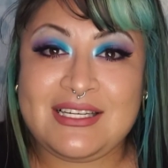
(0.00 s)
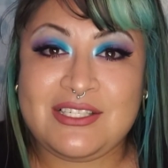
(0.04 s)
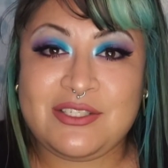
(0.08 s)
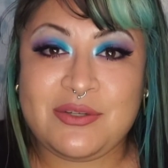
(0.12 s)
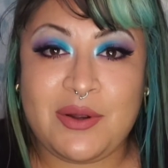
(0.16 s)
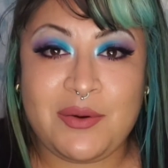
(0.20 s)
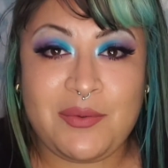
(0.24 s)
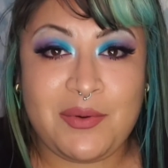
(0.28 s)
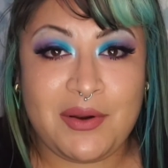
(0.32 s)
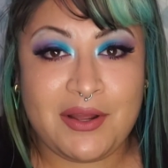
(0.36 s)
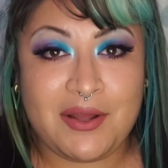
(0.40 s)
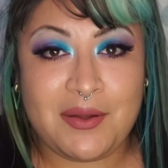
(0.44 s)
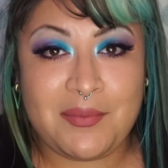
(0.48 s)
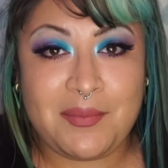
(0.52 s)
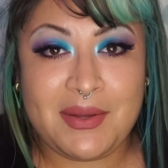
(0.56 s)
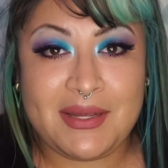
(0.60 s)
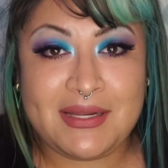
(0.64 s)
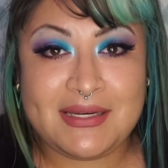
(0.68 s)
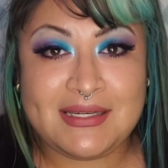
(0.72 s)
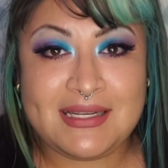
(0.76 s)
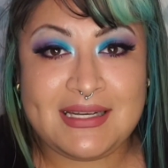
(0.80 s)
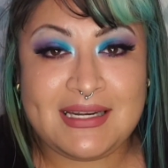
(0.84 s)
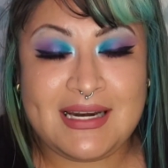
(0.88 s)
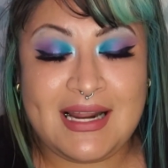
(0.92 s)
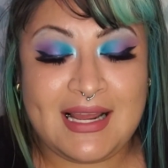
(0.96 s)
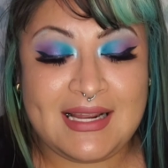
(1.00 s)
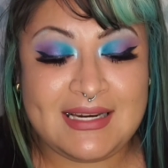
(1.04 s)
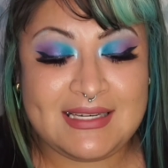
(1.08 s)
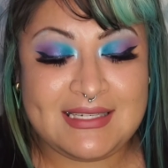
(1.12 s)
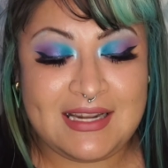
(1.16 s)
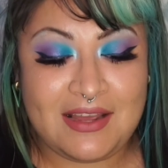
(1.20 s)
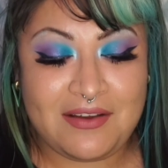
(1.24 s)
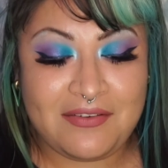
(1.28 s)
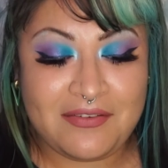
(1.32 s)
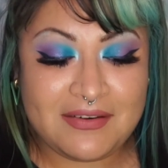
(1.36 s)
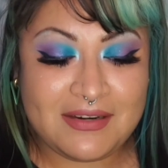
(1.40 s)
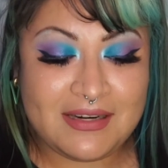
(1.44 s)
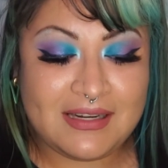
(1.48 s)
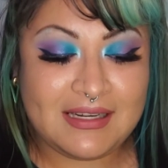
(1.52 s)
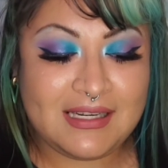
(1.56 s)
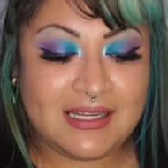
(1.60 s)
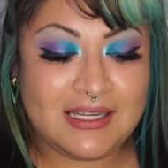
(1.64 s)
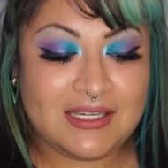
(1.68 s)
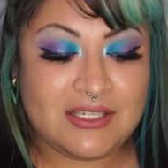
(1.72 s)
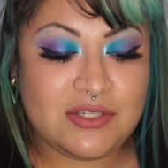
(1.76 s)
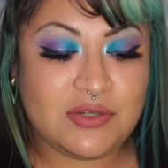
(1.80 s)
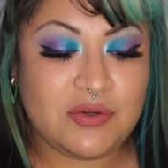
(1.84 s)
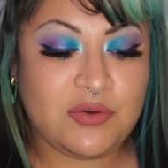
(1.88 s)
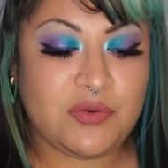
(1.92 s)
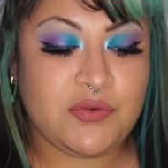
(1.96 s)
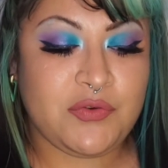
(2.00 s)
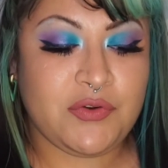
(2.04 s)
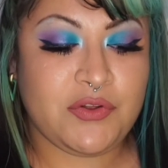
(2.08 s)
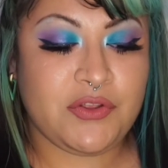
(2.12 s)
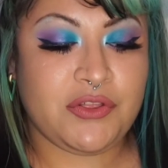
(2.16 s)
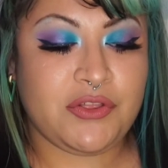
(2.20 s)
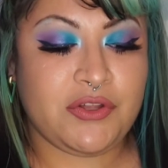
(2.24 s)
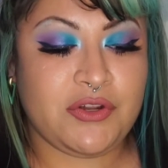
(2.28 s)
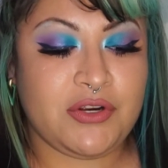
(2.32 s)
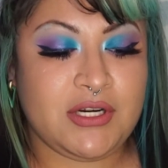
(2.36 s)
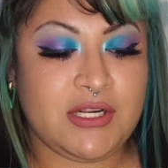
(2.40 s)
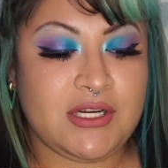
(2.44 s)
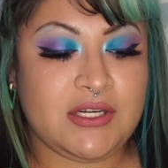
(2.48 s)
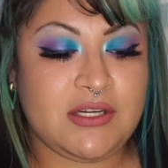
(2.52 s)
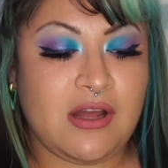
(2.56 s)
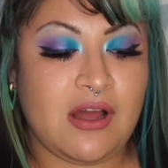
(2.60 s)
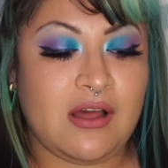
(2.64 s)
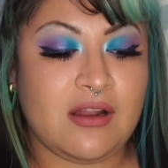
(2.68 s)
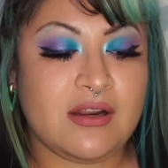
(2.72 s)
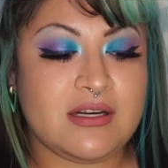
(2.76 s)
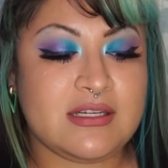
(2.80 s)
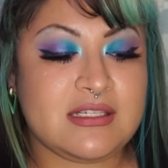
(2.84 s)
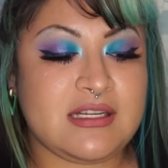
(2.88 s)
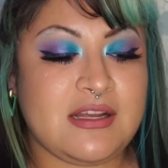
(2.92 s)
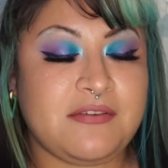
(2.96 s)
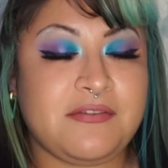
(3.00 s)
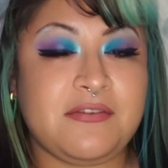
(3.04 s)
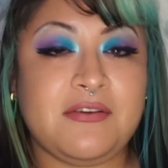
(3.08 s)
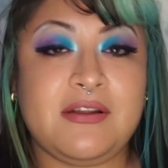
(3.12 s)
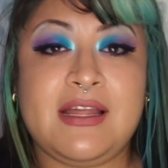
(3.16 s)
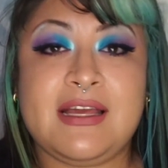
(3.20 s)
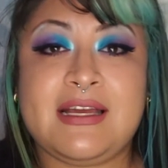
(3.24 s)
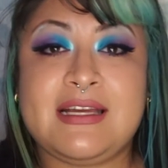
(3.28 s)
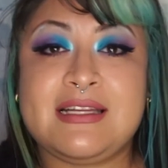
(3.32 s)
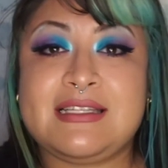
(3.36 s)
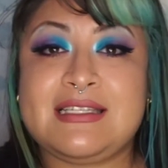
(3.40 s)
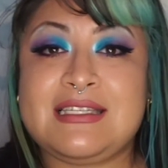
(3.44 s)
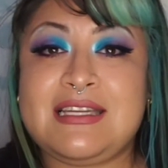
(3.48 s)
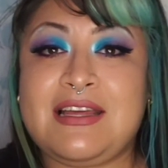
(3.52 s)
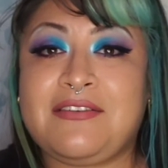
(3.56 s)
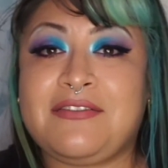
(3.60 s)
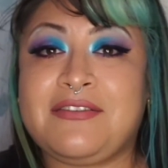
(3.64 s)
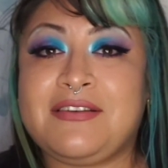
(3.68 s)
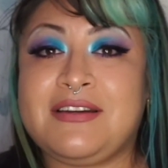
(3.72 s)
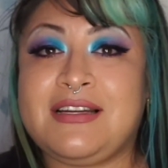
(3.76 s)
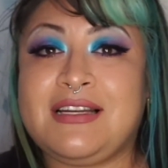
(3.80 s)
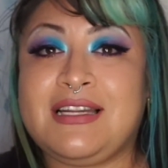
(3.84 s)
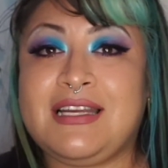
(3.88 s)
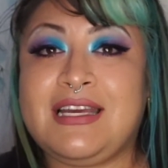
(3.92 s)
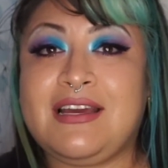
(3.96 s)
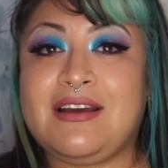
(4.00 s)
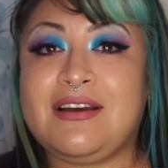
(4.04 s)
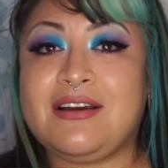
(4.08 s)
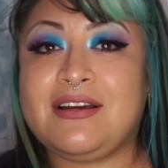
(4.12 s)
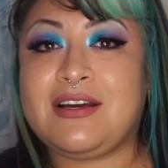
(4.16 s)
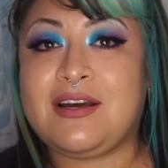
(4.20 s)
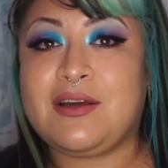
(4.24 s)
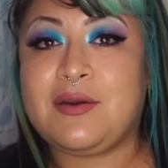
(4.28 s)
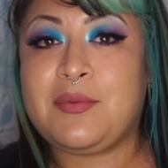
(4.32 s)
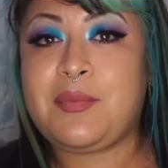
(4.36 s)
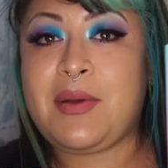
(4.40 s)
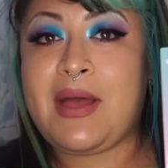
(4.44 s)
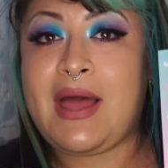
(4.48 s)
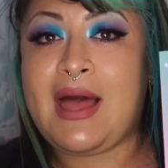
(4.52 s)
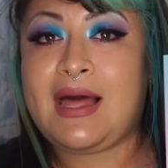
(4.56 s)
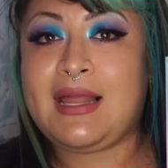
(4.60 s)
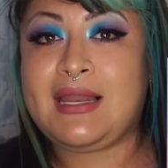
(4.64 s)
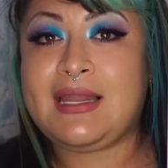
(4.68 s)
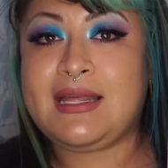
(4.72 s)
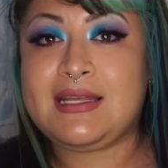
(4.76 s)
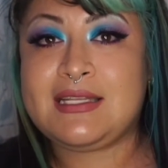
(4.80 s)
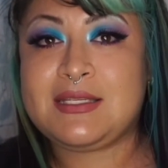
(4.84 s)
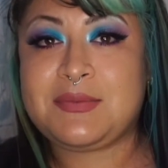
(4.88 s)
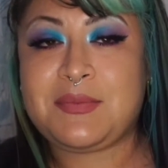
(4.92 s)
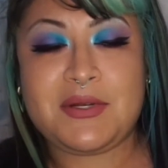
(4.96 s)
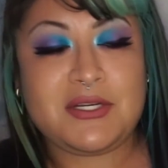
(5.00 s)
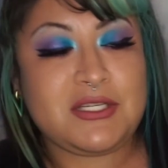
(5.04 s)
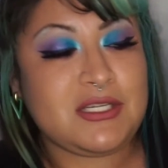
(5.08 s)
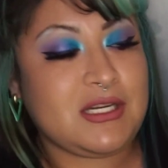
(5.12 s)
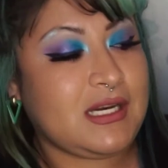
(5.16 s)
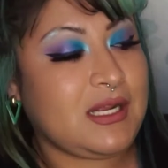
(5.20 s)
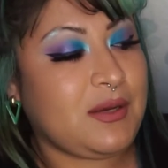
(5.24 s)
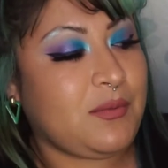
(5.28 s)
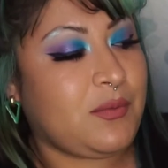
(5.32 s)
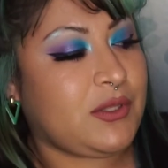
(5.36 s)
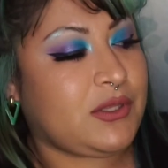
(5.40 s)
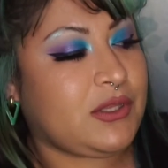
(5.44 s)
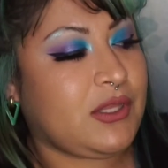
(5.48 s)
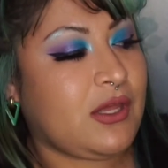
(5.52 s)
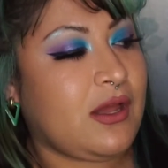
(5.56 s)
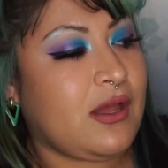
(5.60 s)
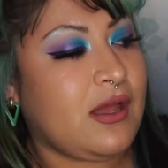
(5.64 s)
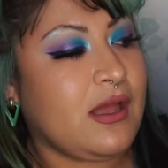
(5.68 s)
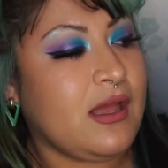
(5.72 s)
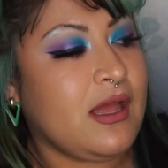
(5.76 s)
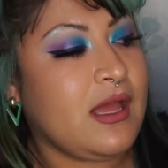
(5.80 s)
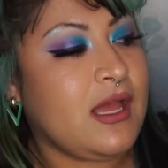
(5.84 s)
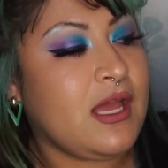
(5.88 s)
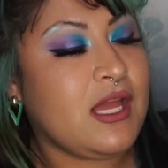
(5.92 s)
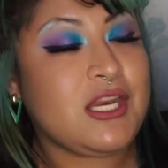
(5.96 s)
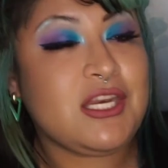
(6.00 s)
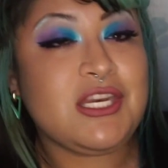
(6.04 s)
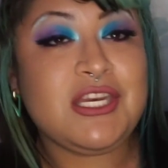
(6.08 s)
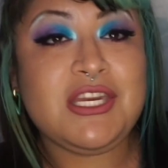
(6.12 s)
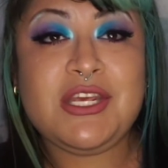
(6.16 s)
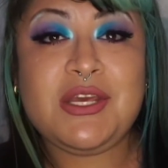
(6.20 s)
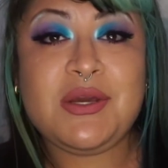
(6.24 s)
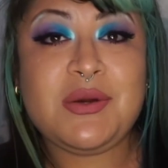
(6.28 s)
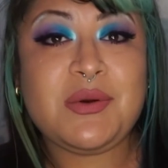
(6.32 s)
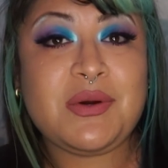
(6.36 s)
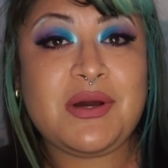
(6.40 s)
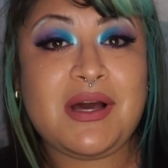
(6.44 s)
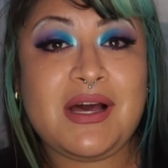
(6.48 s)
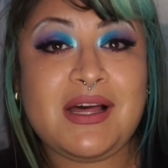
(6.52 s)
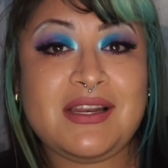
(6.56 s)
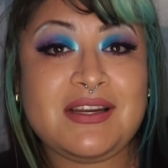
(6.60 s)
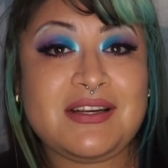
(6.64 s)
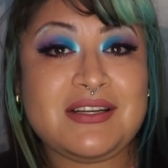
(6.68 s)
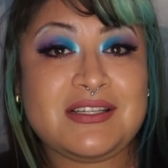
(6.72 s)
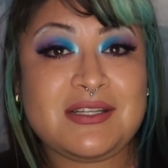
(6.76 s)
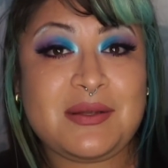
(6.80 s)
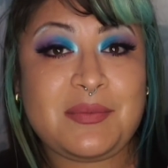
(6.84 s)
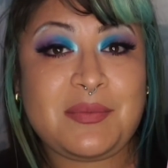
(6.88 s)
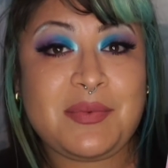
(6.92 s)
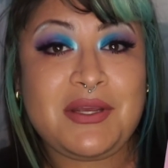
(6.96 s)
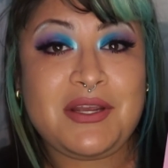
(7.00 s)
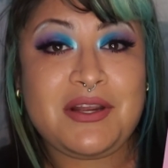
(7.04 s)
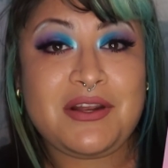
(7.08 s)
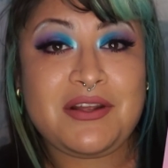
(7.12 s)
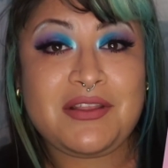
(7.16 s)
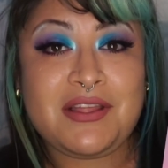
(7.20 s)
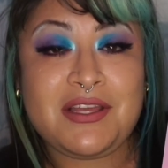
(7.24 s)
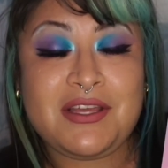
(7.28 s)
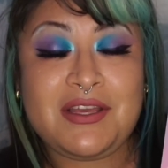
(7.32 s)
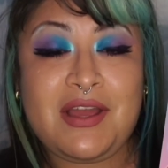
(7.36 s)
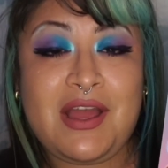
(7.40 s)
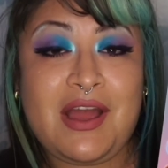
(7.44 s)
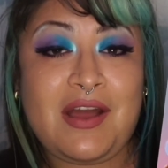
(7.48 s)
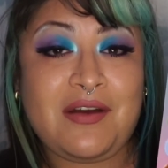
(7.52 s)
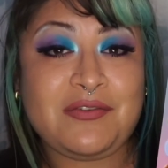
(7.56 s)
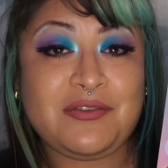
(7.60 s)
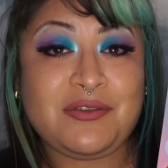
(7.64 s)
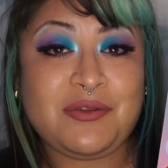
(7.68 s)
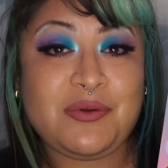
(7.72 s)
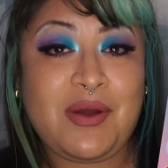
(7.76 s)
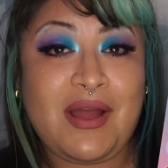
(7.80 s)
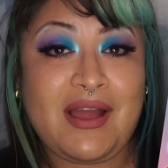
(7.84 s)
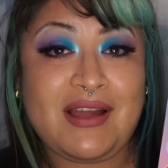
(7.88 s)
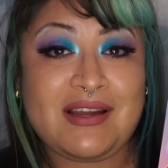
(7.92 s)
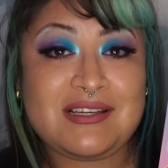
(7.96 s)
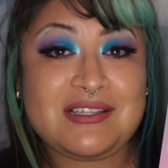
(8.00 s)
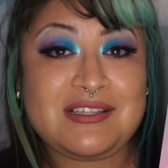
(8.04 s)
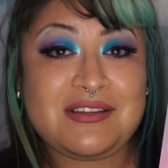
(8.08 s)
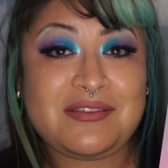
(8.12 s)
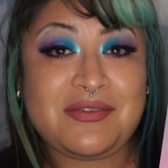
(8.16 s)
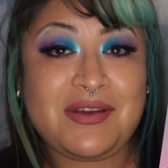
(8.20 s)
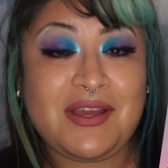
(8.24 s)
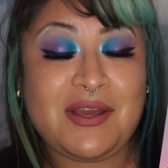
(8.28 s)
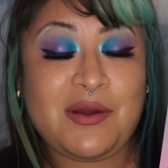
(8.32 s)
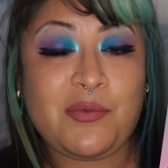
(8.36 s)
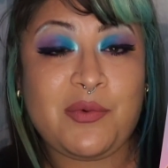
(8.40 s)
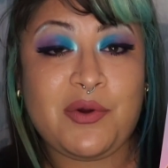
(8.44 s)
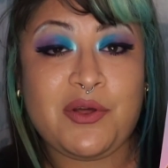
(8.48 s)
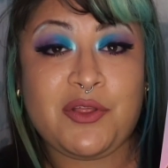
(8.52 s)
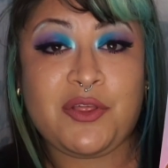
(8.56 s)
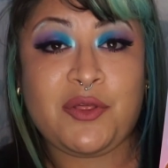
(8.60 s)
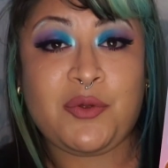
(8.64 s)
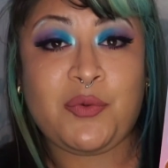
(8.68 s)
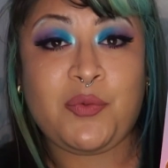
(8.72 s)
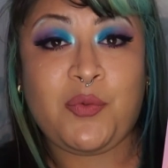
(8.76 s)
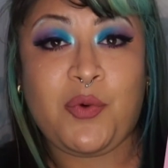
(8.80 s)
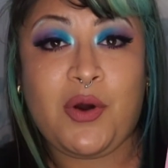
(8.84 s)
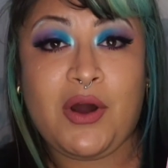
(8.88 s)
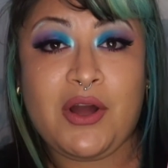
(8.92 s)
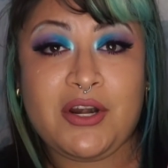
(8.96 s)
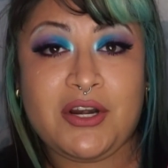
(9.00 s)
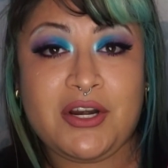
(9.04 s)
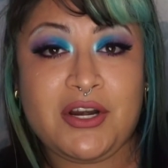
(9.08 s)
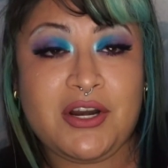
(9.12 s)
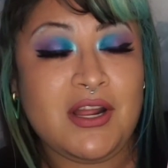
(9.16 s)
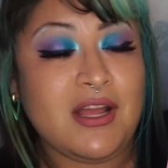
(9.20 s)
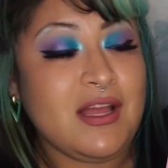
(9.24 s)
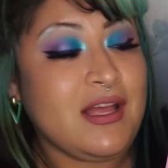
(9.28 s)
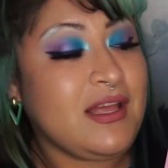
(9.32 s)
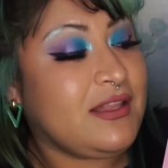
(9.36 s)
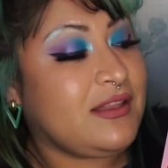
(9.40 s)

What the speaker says: Do I recommend it? I definitely do. For $30, I feel like it's definitely a good palette, especially with the new colors up here that you have to activate with water.